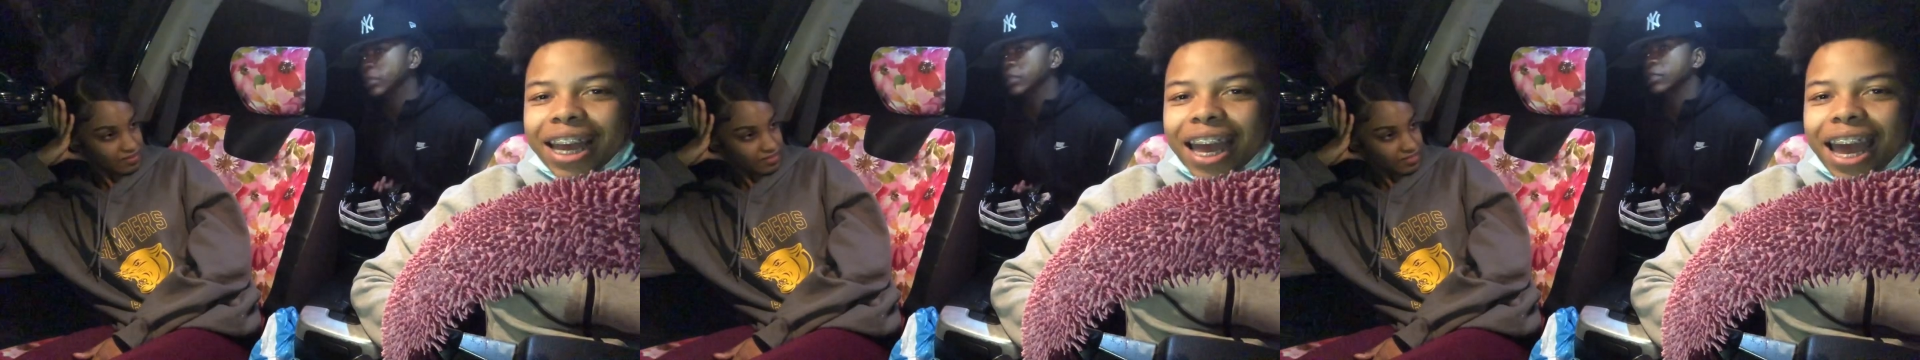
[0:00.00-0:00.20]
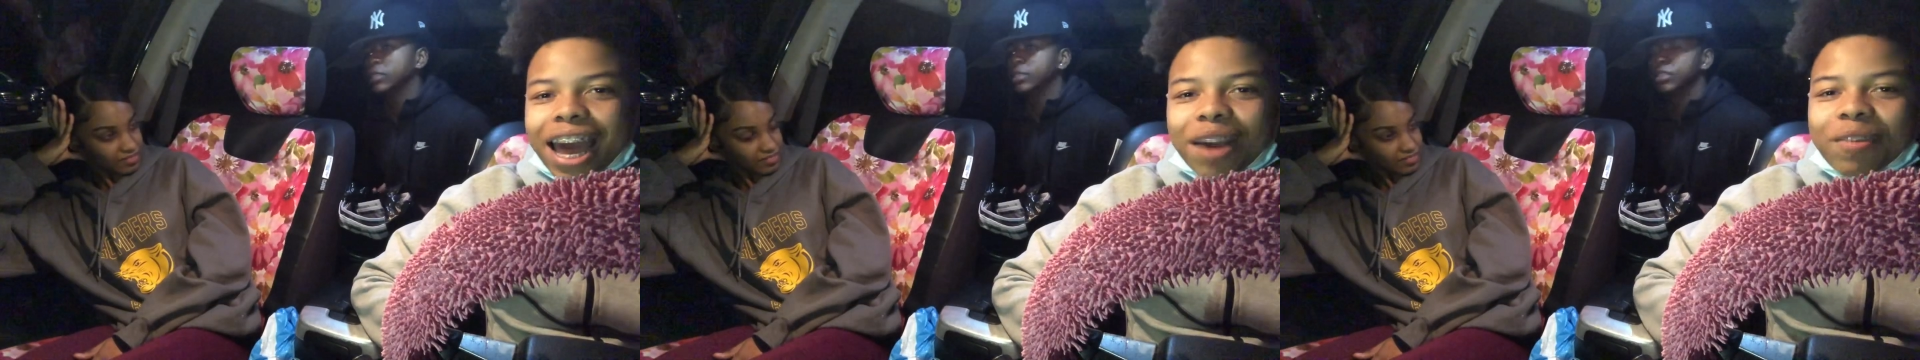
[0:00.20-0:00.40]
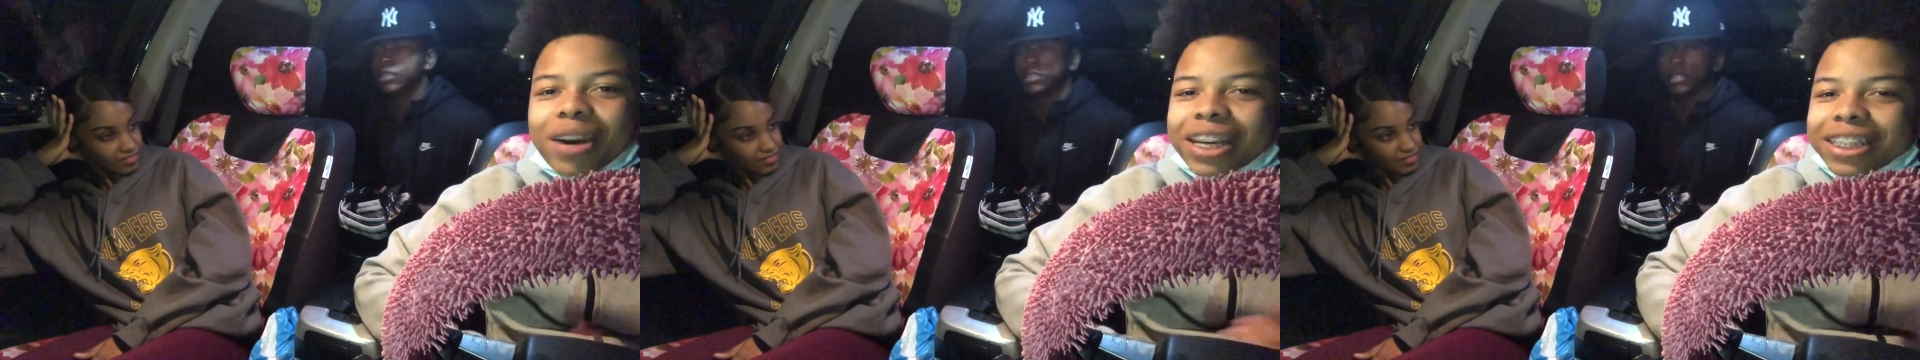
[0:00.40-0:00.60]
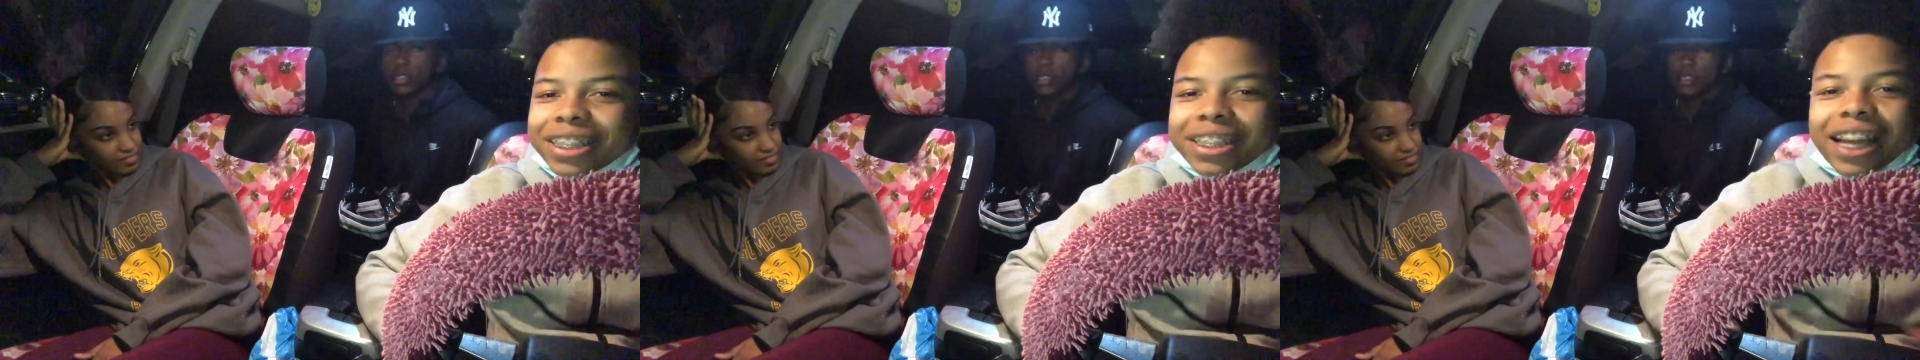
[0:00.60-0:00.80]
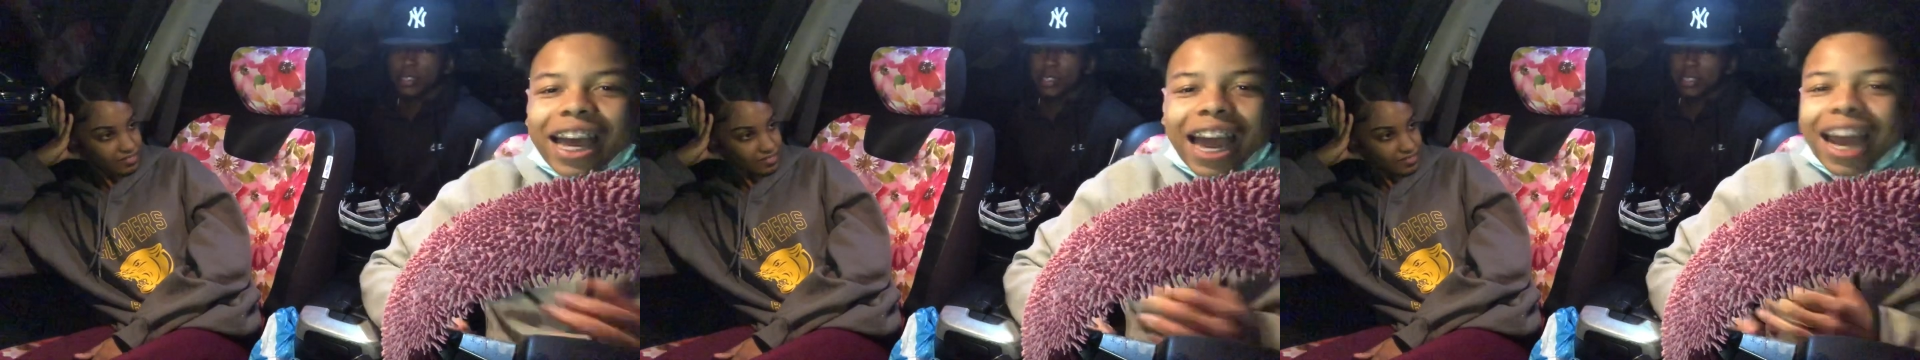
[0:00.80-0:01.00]
Speaker 1: how do I,
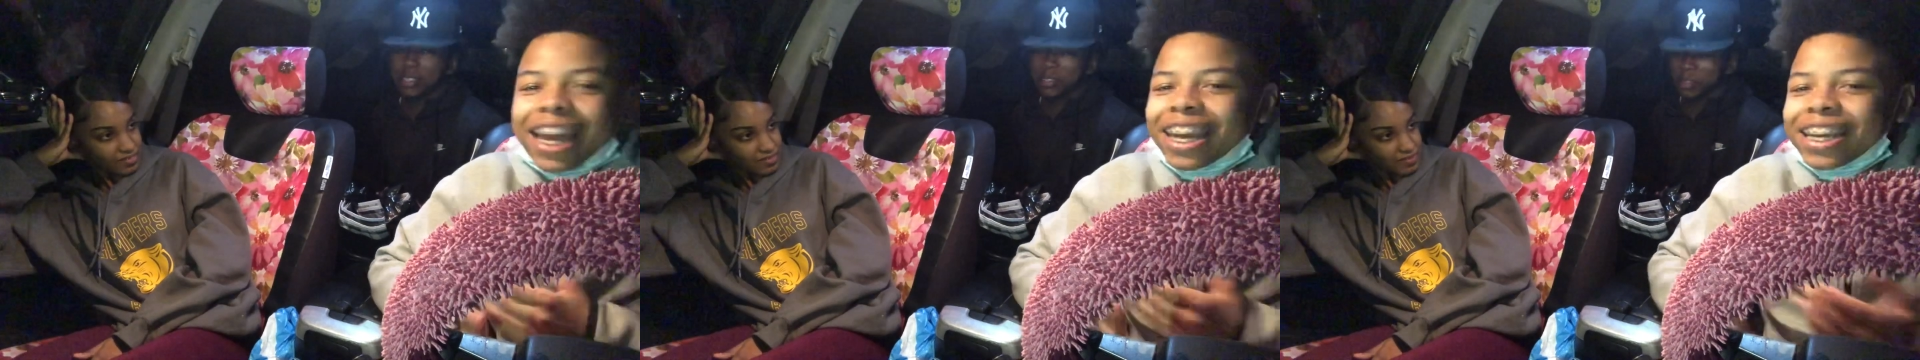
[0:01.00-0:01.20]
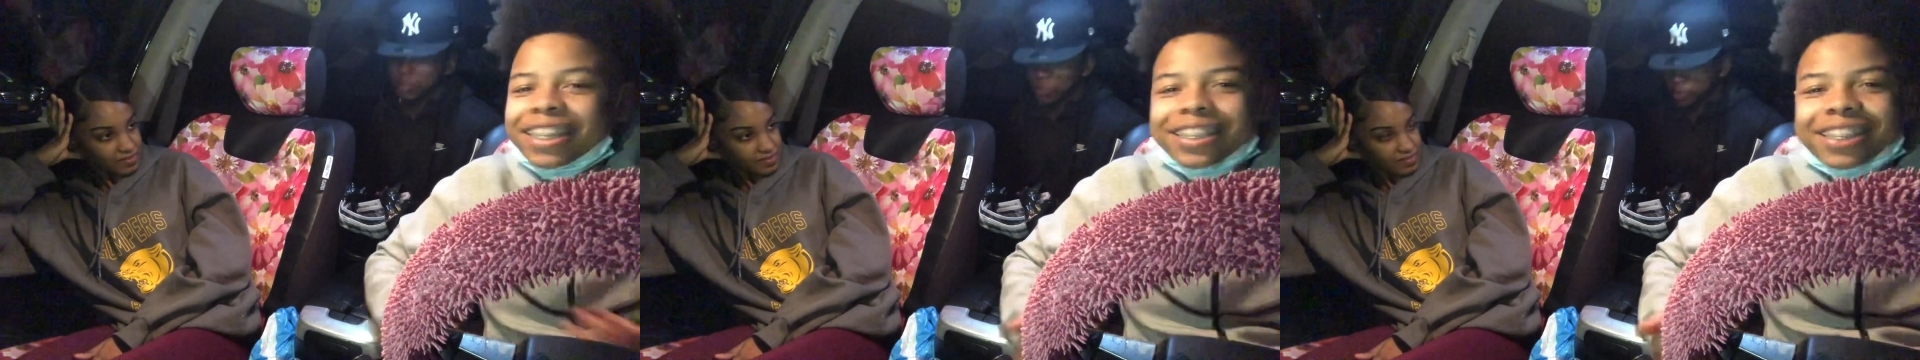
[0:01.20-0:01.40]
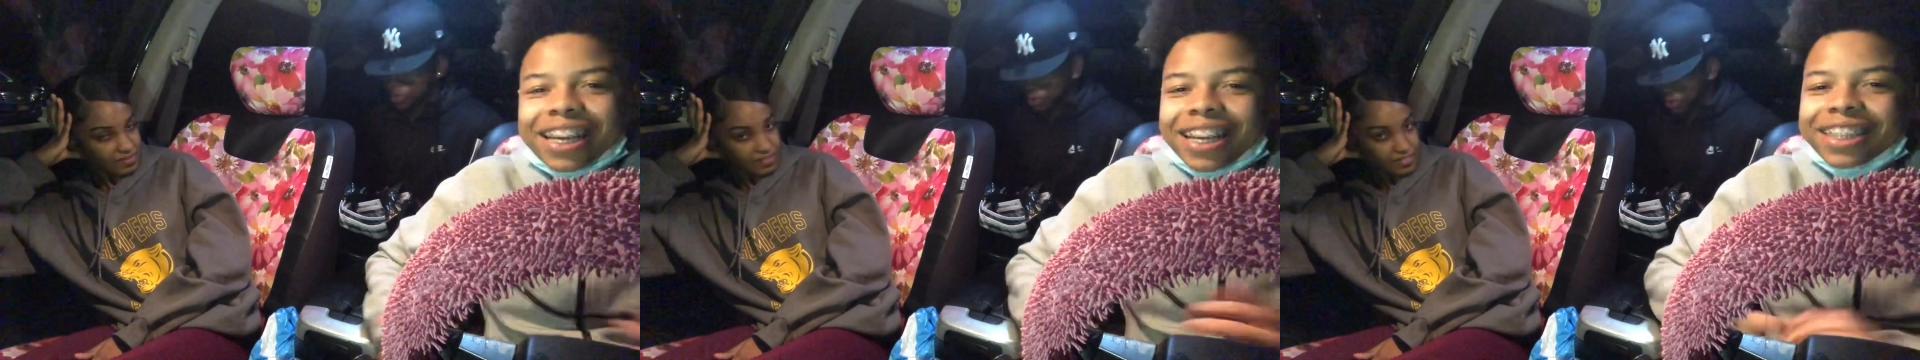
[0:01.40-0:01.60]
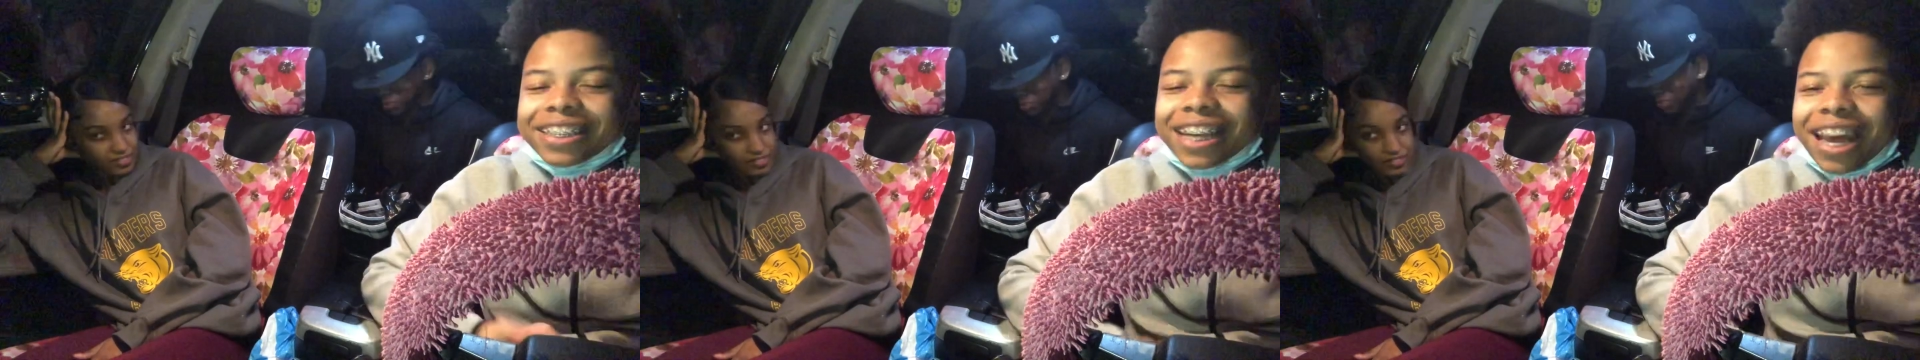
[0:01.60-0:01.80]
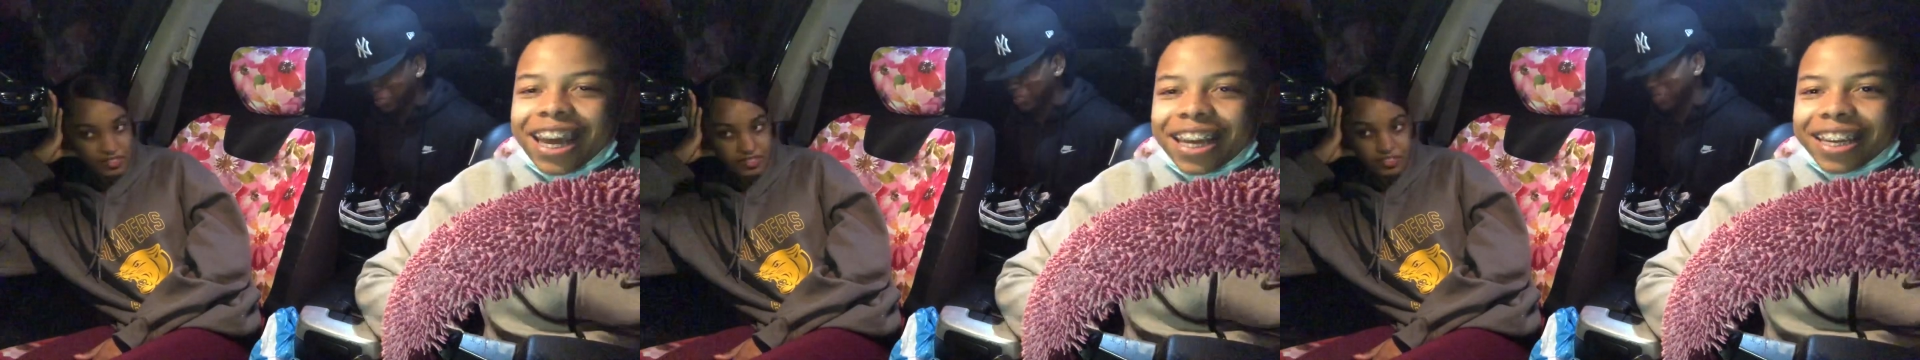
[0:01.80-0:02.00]
like, I can't change
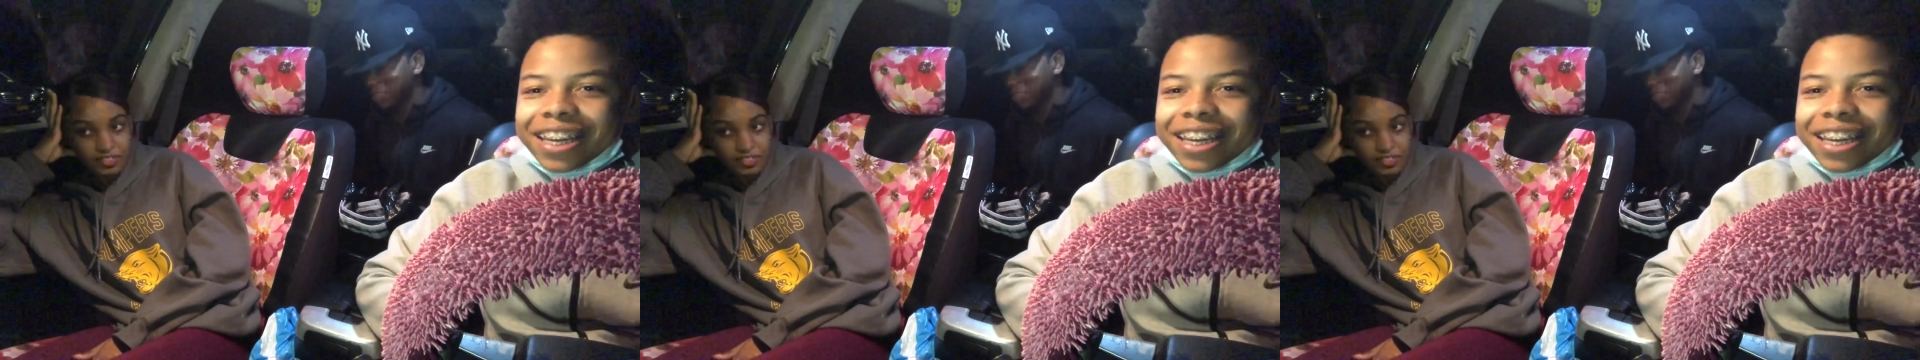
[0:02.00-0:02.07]
that?